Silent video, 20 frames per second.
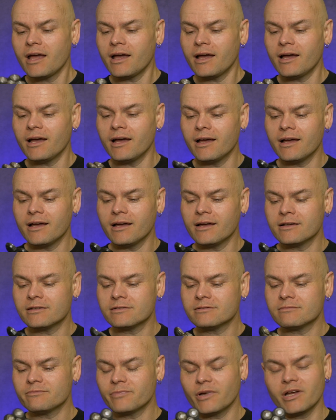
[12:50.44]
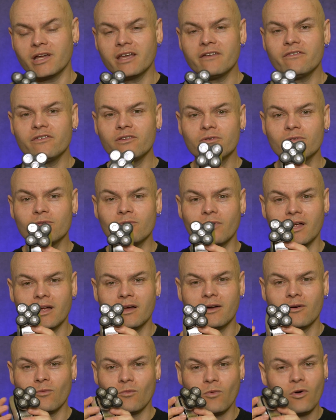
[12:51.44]
But if you
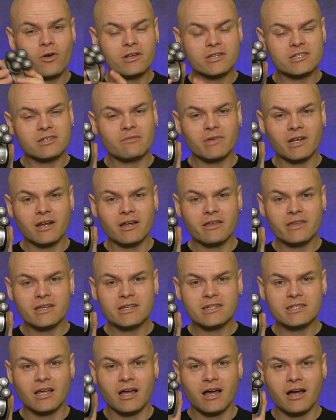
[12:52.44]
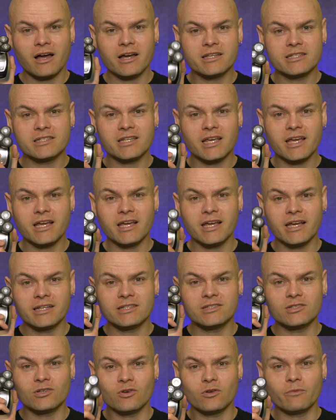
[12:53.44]
want something like this, I say
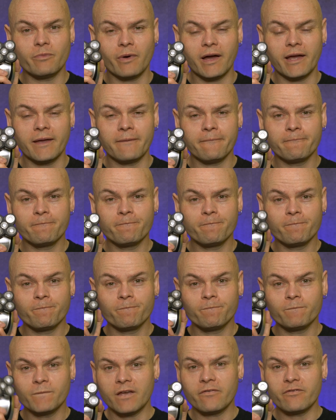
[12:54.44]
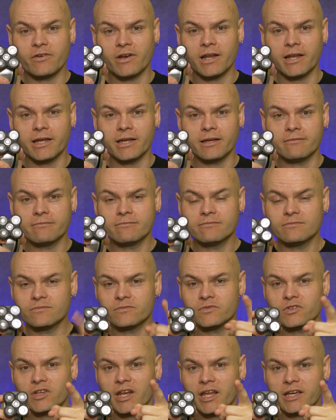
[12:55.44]
it's a good buy. Definitely.
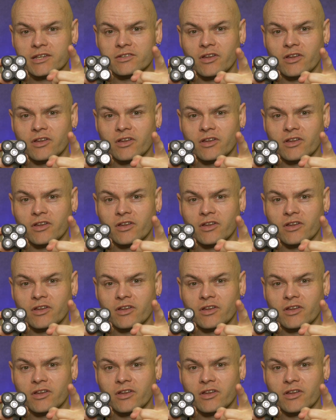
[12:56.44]
See you next